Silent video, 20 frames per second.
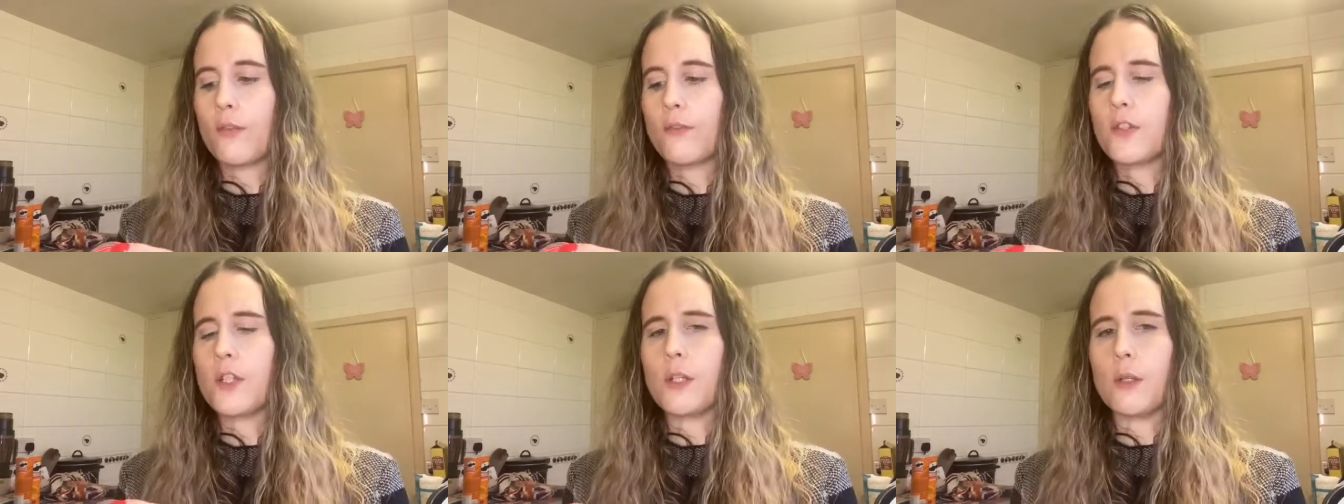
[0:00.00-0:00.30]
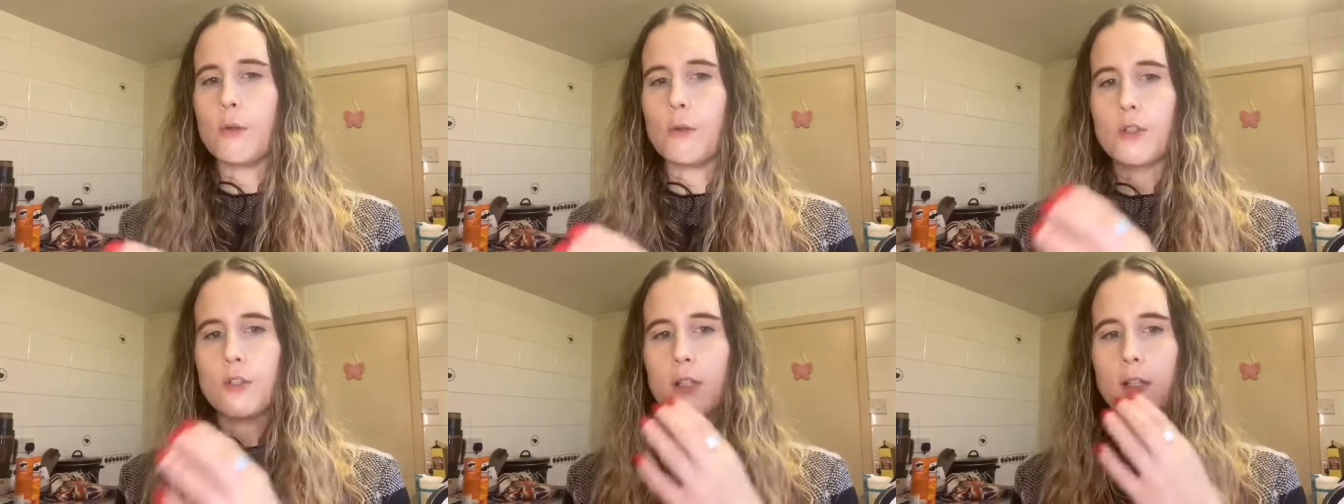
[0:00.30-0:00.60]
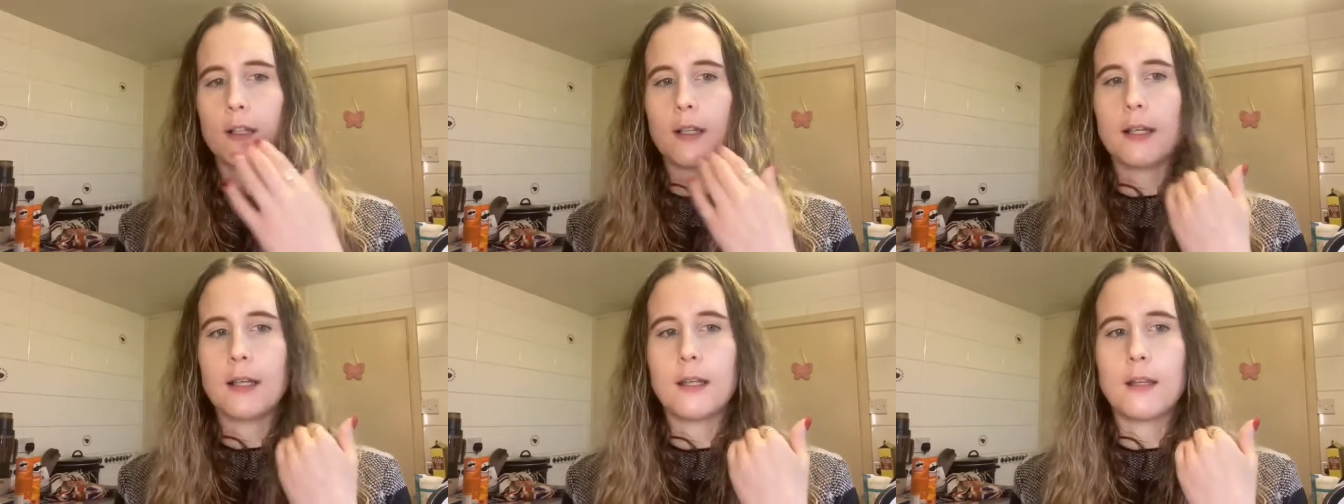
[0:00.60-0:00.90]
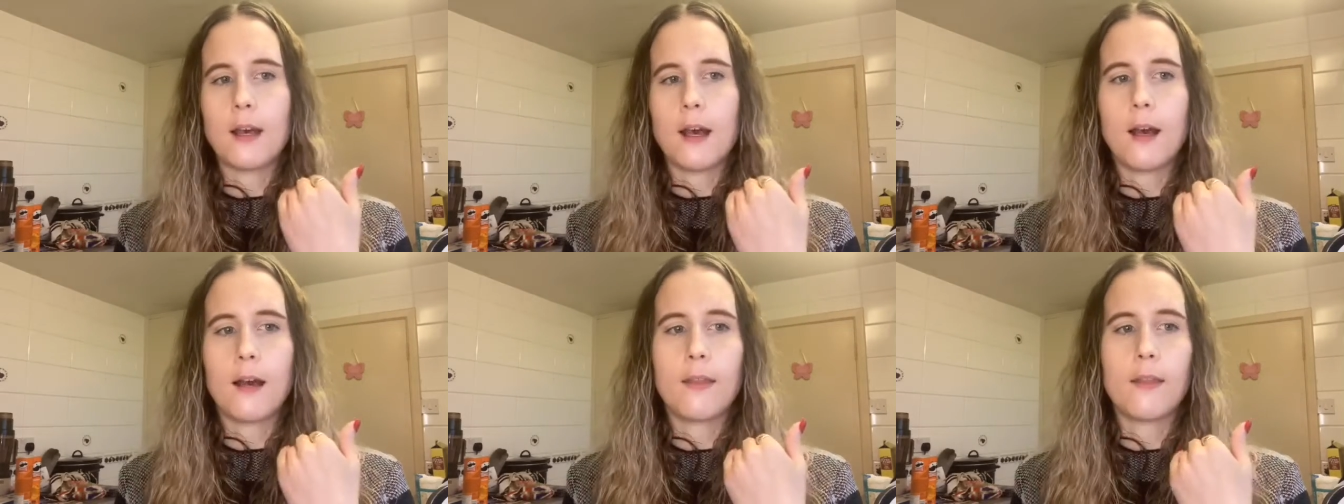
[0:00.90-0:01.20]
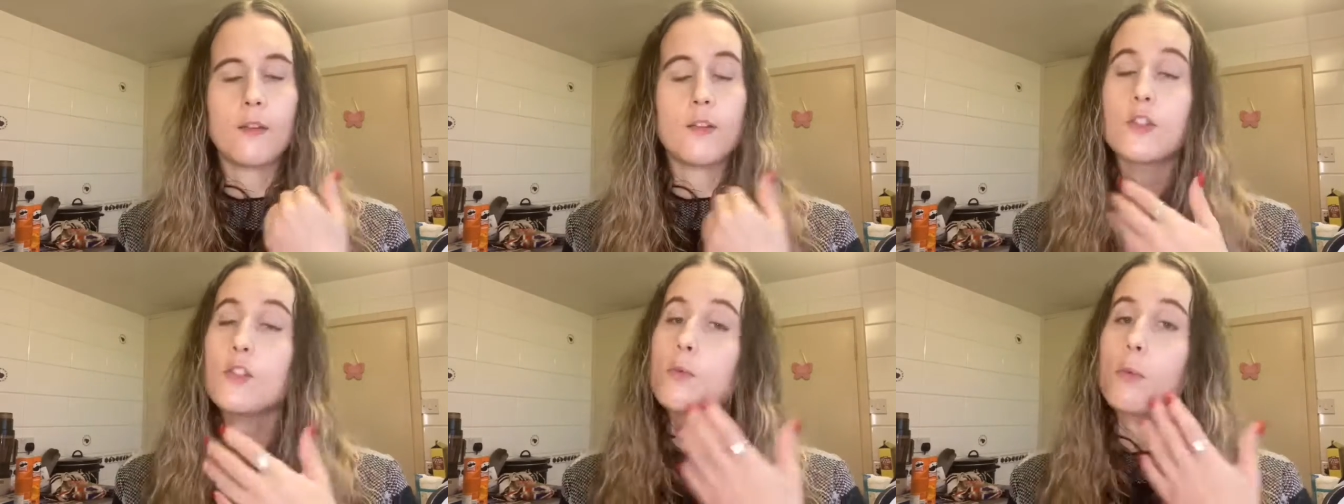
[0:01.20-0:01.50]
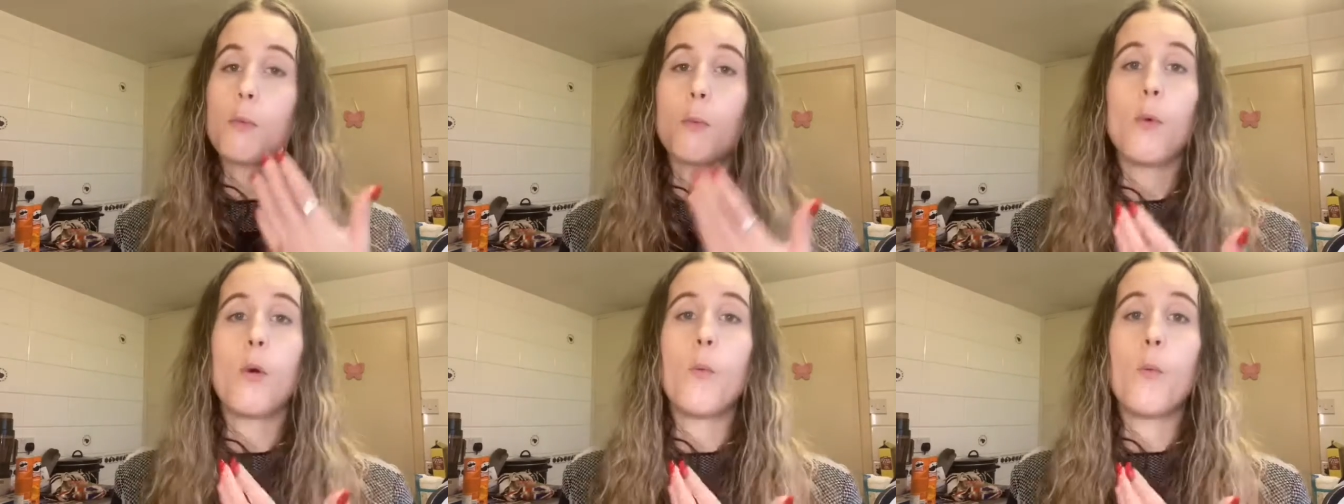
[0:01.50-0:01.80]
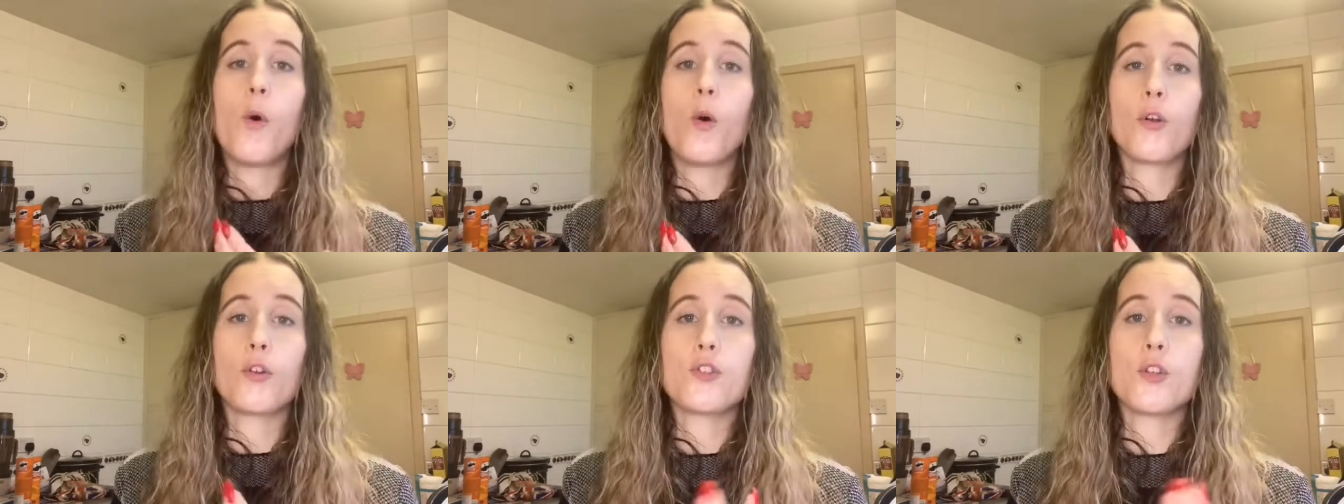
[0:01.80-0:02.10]
usually either just warm
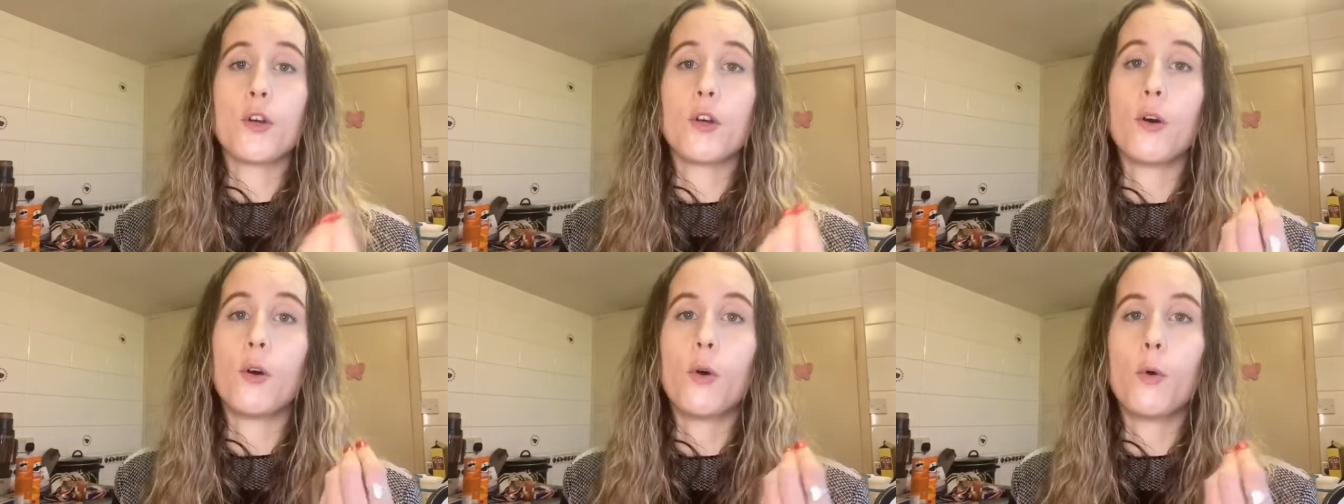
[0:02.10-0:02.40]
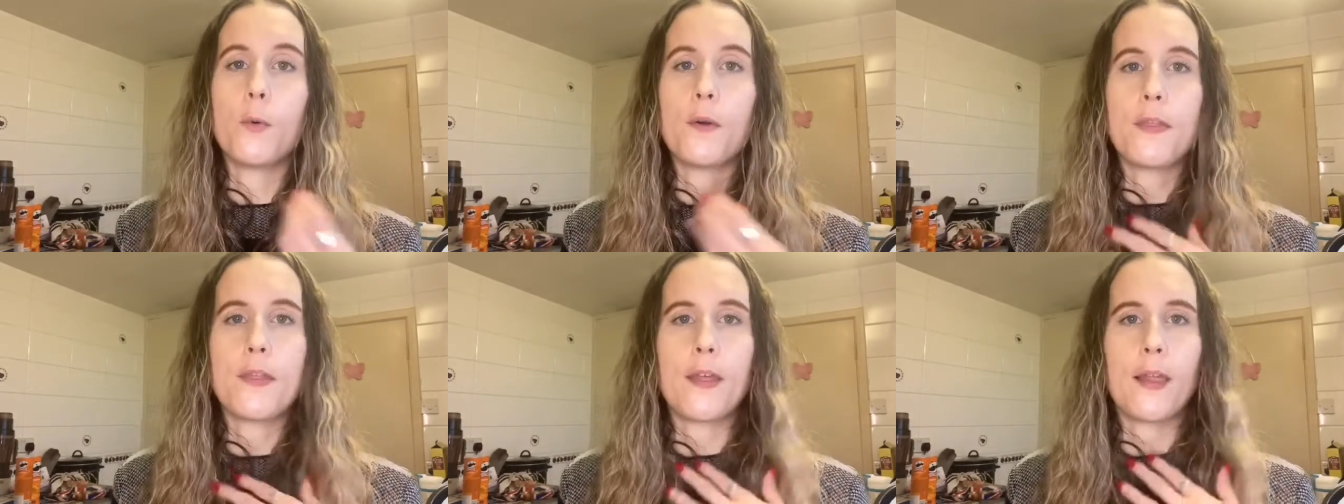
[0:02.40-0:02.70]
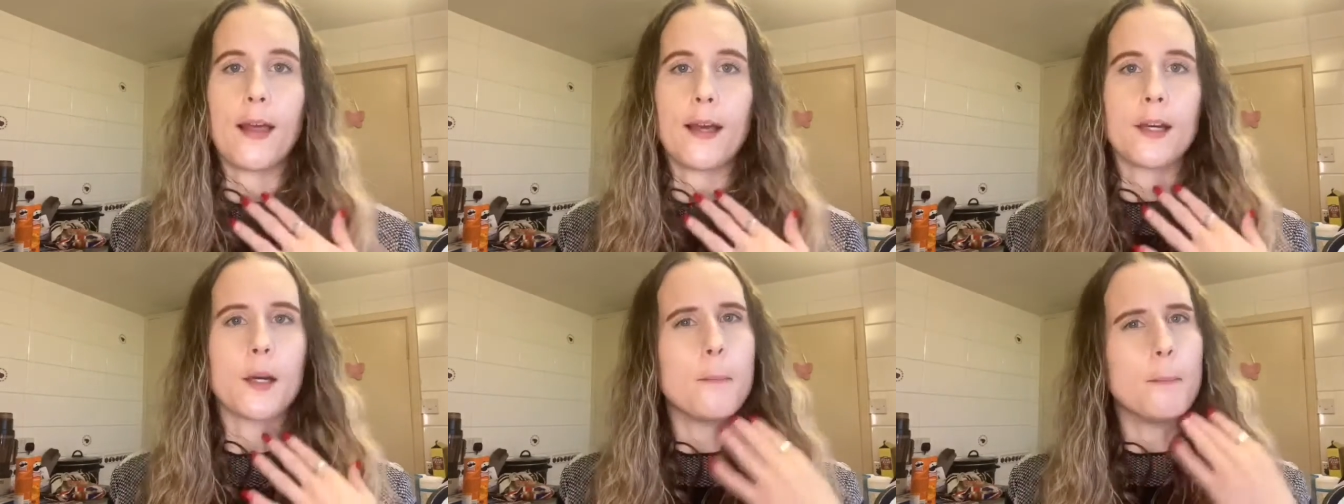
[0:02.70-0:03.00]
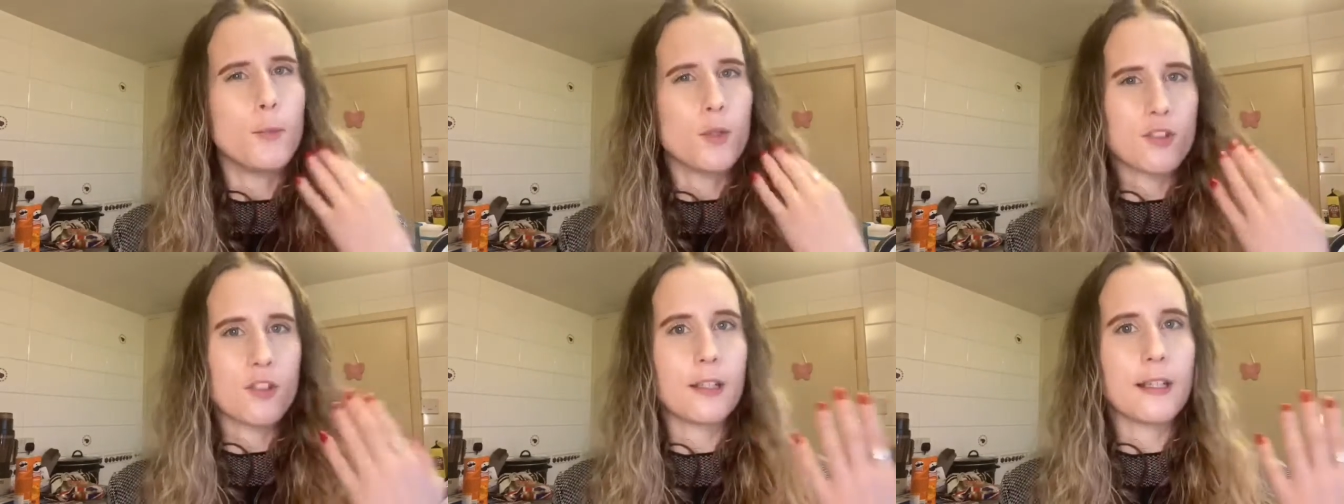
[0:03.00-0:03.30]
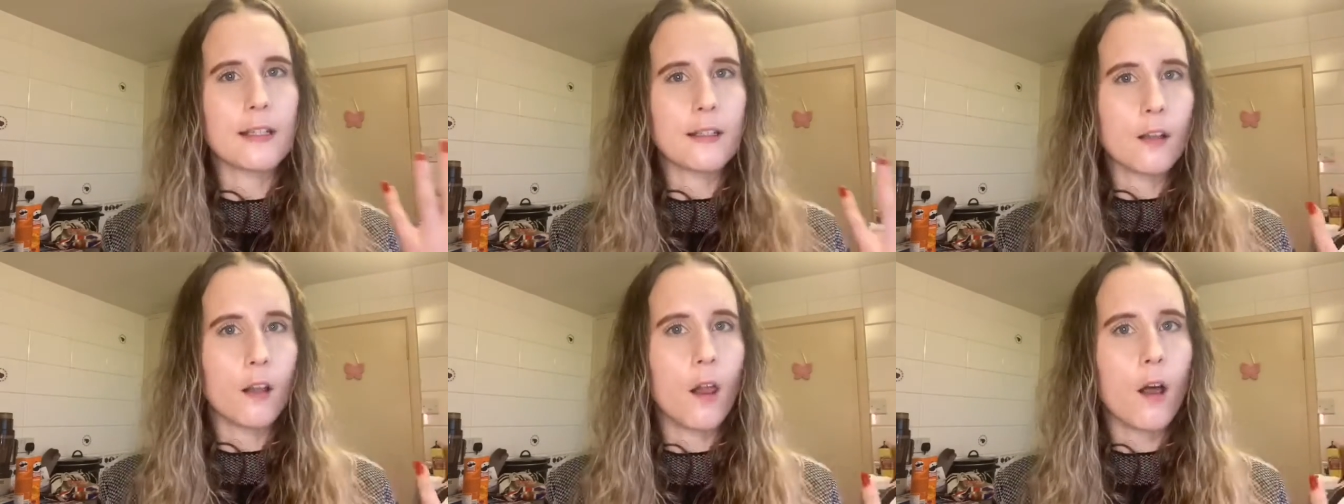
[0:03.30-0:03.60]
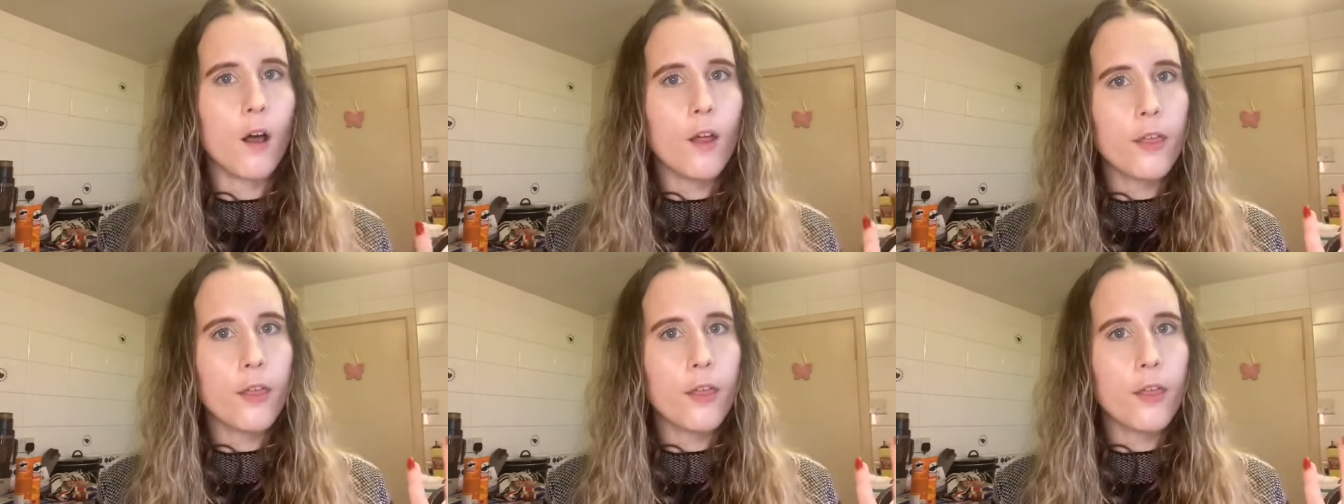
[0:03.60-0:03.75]
water or with like a muslin cloth.